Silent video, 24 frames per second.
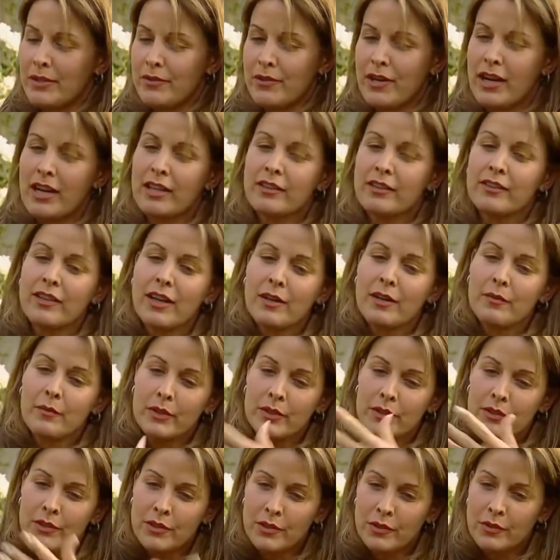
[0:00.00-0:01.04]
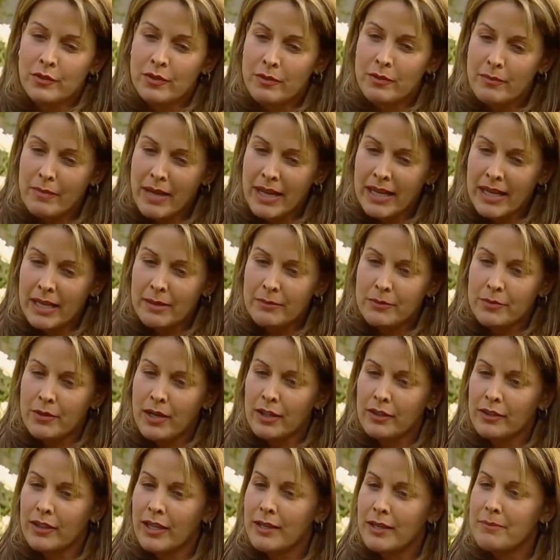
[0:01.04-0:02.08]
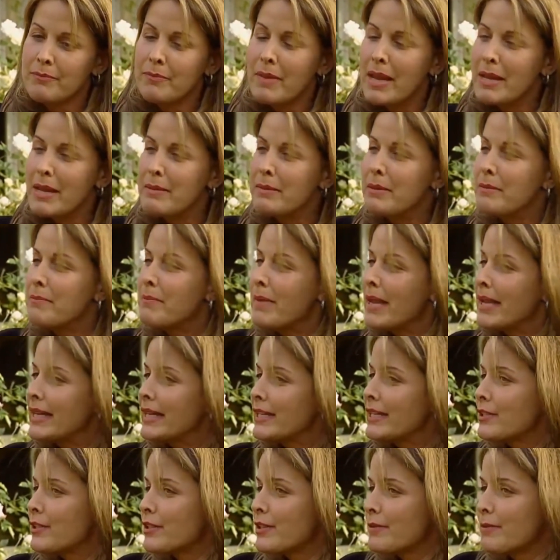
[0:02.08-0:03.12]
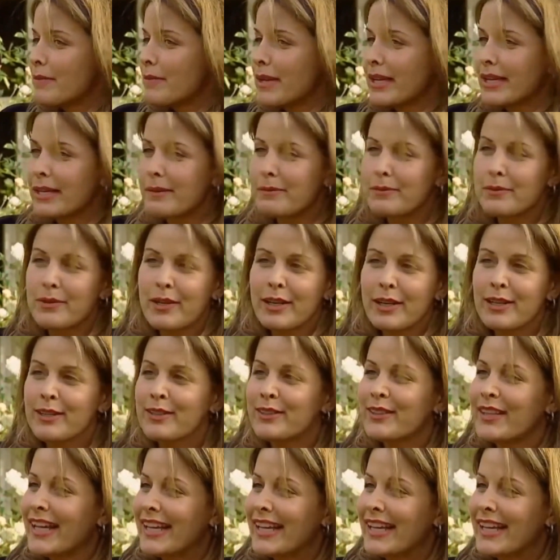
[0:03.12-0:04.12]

unconventional methods, she quickly became an invaluable ally,